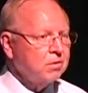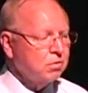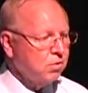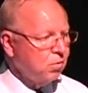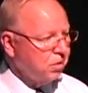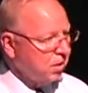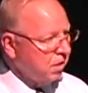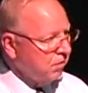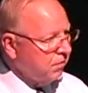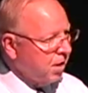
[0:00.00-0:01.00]
clothing
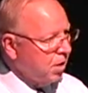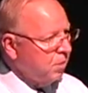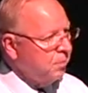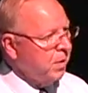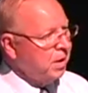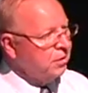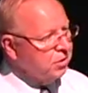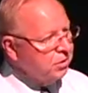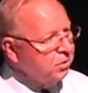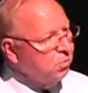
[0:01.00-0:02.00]
on fire.
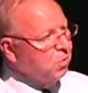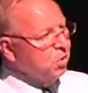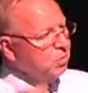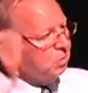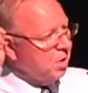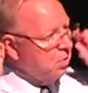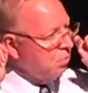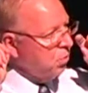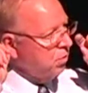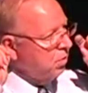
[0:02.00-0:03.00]
Then you warn them about
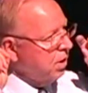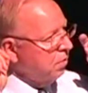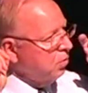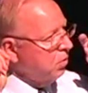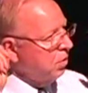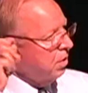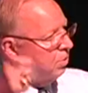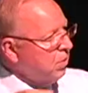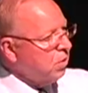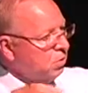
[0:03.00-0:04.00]
molten
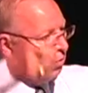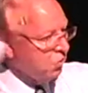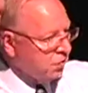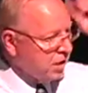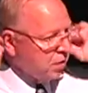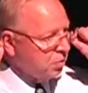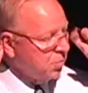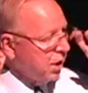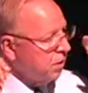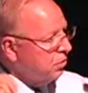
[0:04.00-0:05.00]
metal going down the
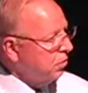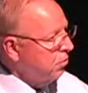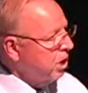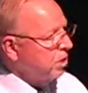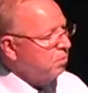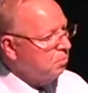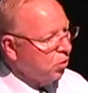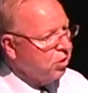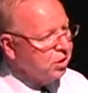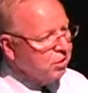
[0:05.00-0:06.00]
back of their neck and
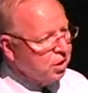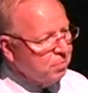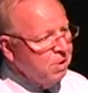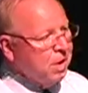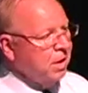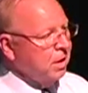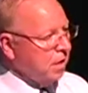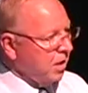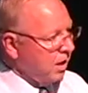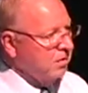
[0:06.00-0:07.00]
burning them.
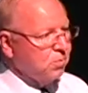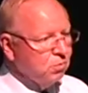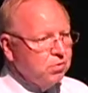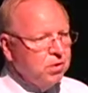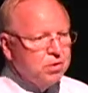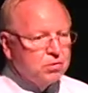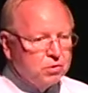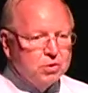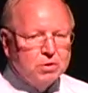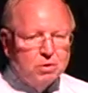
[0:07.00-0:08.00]
Now that's a real
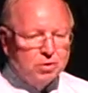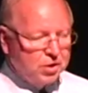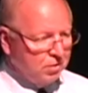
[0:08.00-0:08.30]
good learning